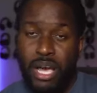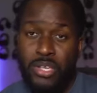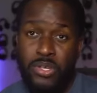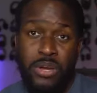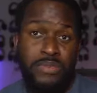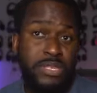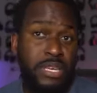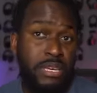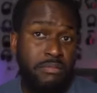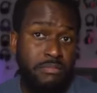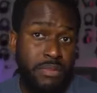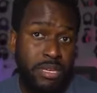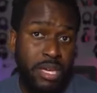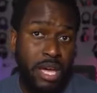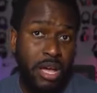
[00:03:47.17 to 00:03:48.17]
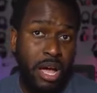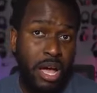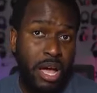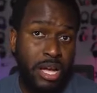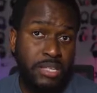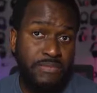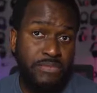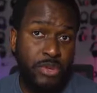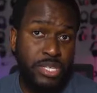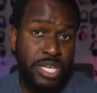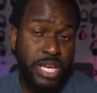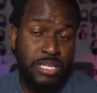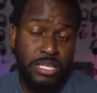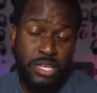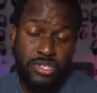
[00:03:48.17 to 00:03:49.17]
So I'd say active noise
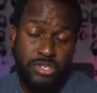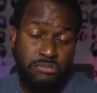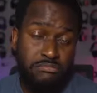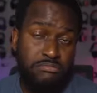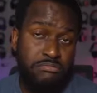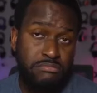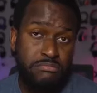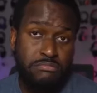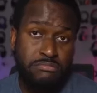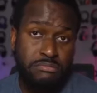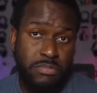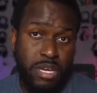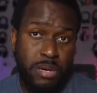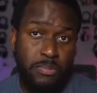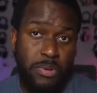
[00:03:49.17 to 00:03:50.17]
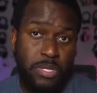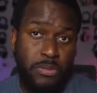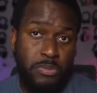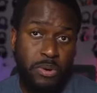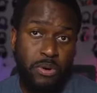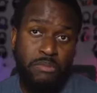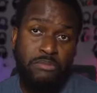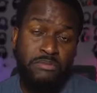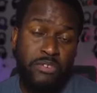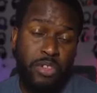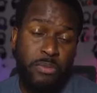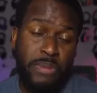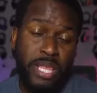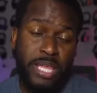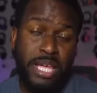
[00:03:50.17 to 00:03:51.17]
cancellation, AirPods Pro,
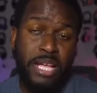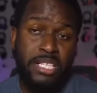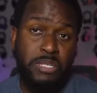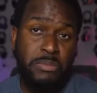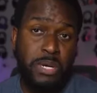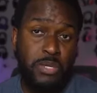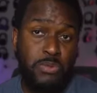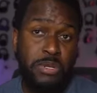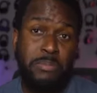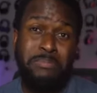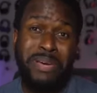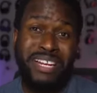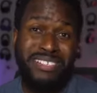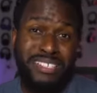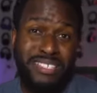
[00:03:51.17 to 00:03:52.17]
followed by the Galaxy Buds with a better